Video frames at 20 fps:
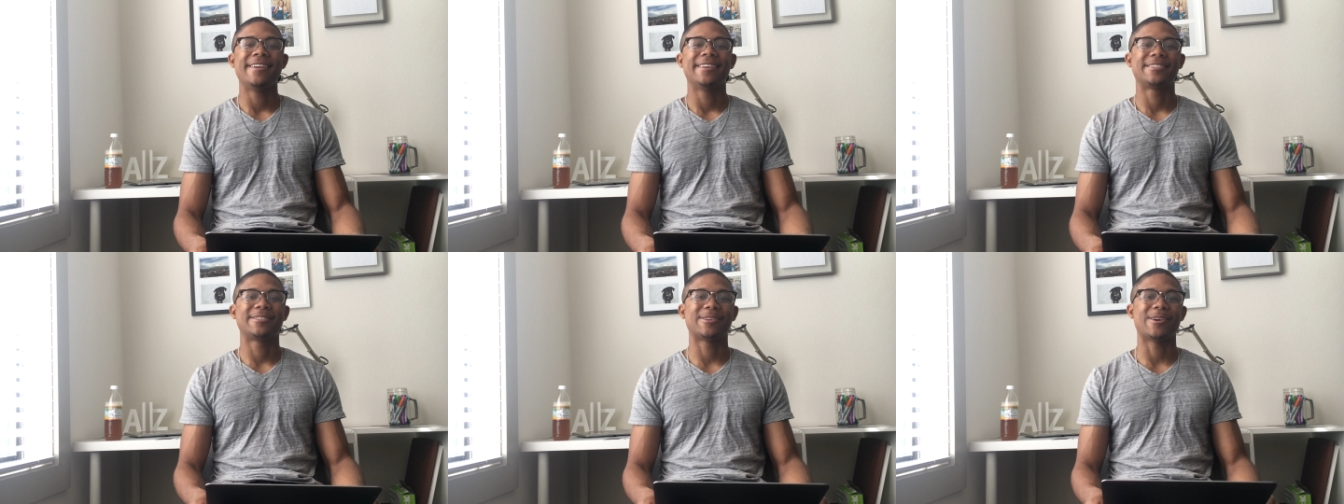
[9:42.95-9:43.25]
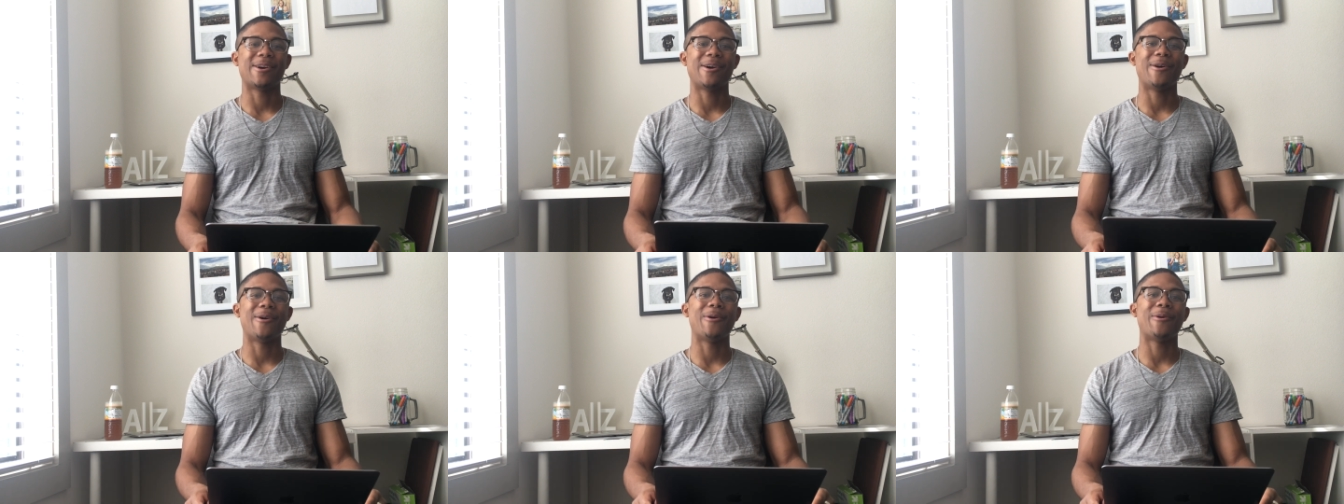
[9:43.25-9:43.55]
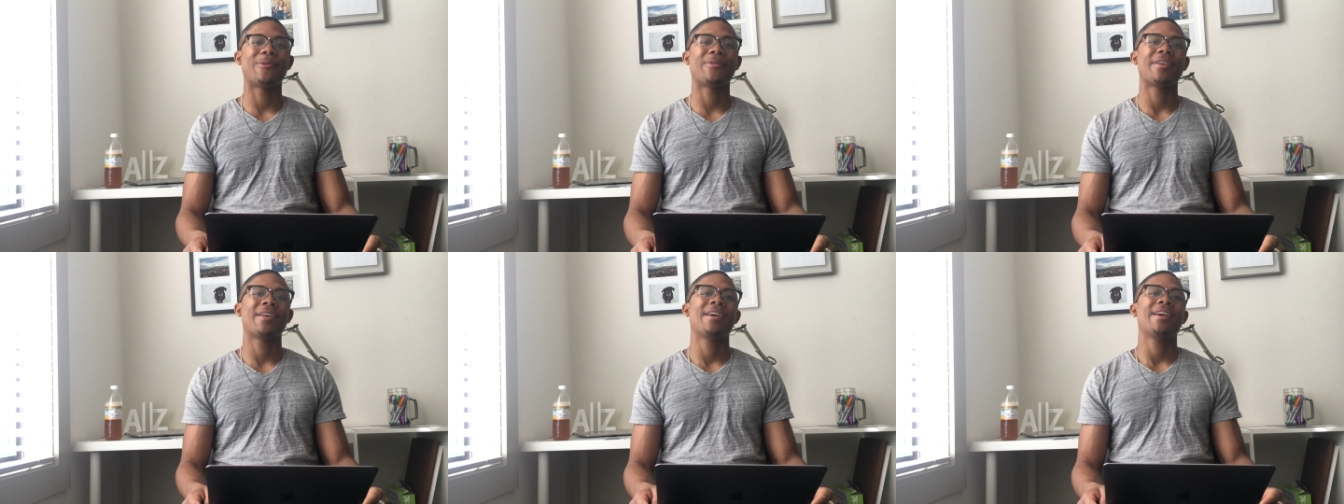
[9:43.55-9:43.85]

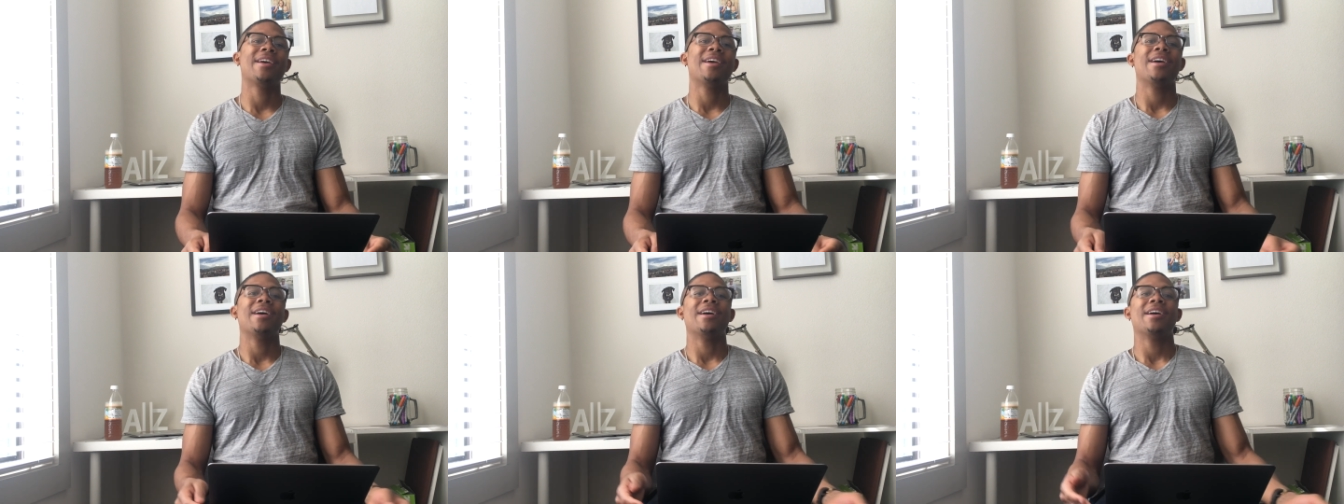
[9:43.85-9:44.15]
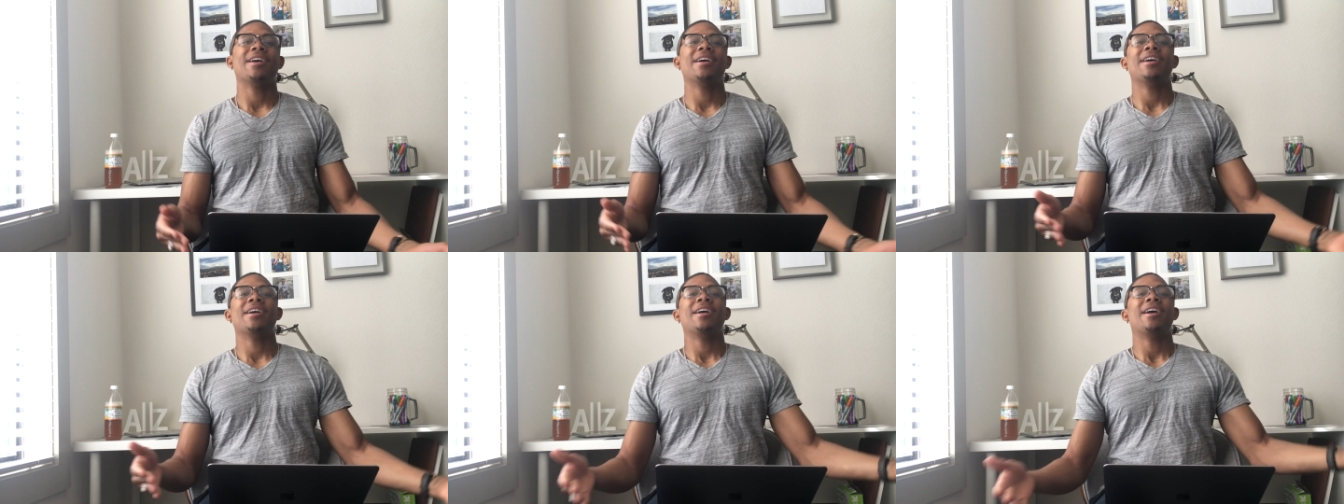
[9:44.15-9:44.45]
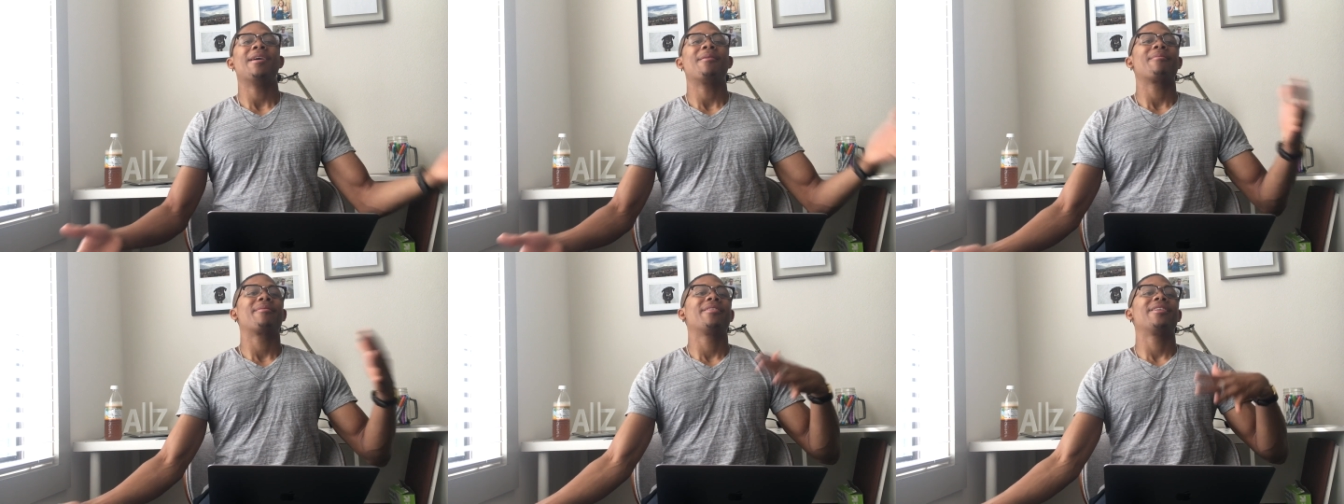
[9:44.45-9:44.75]
So
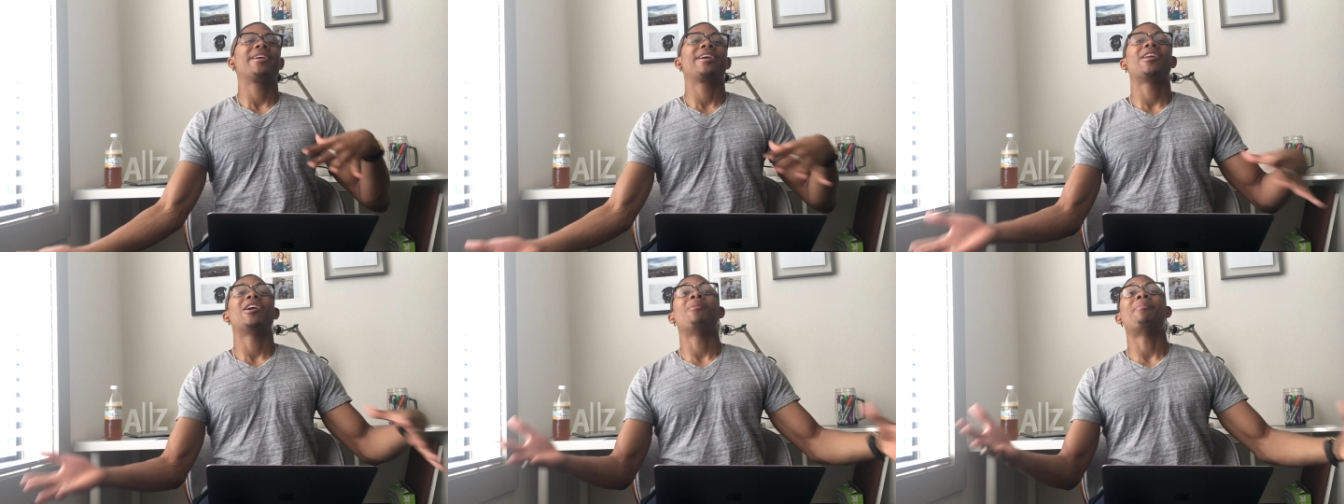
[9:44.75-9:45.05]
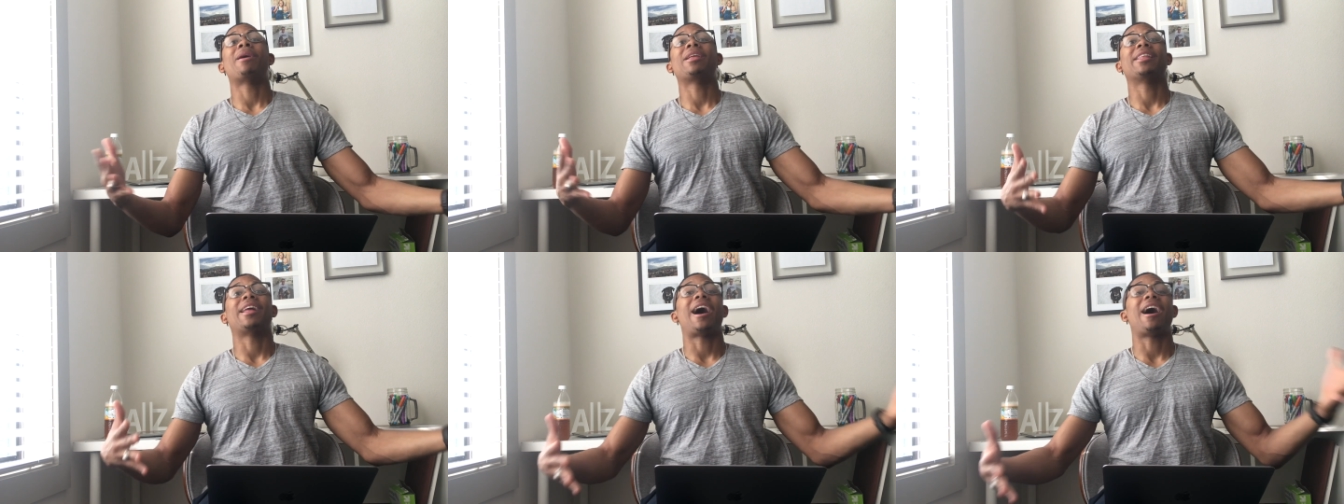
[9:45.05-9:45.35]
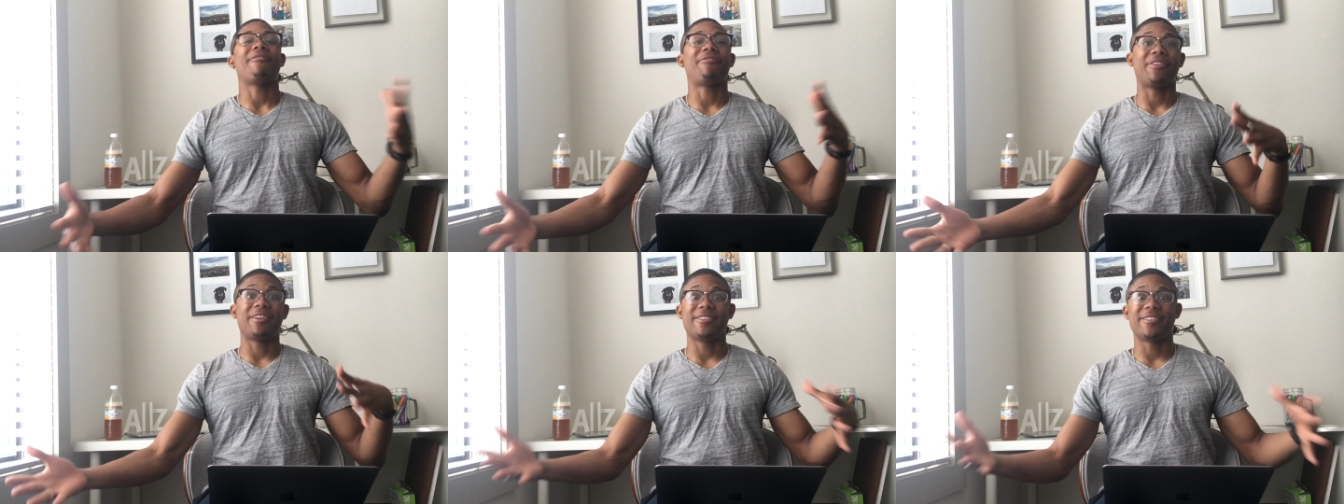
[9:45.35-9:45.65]
gonna get all my
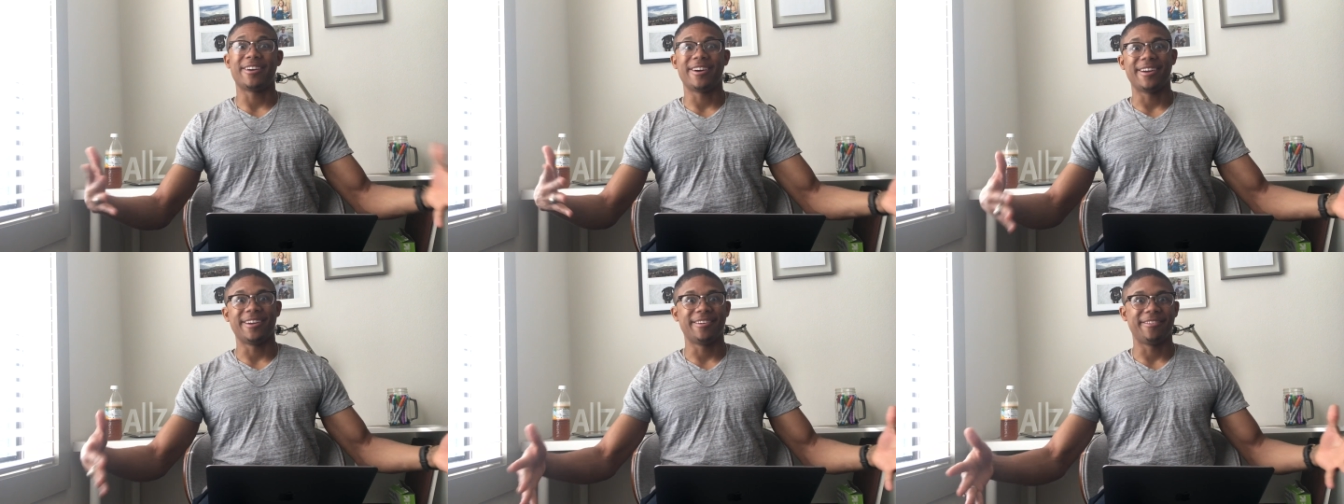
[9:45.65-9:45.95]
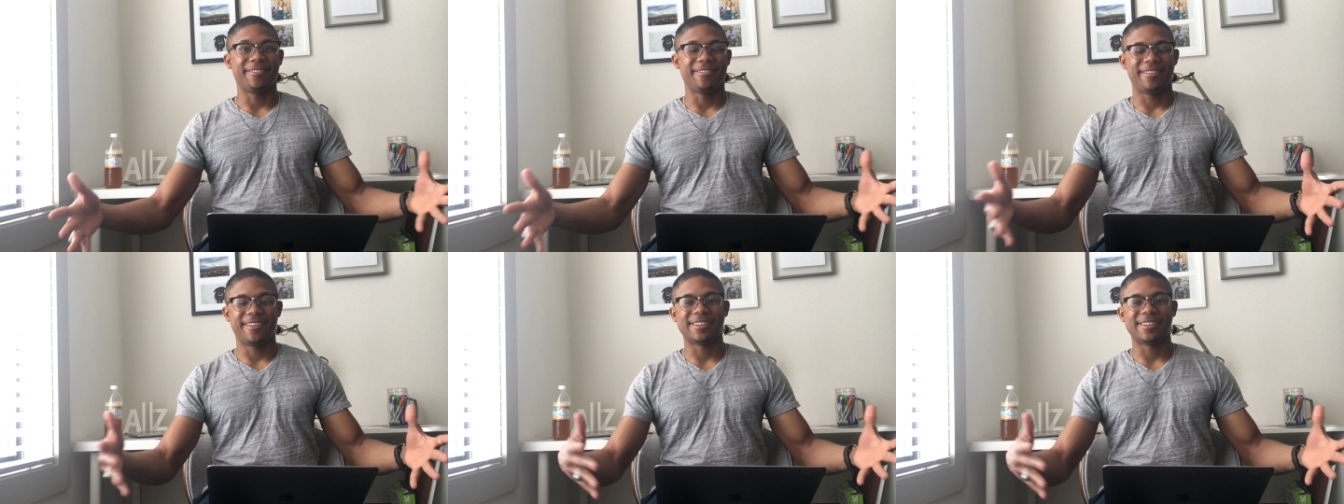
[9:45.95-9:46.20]
laughing done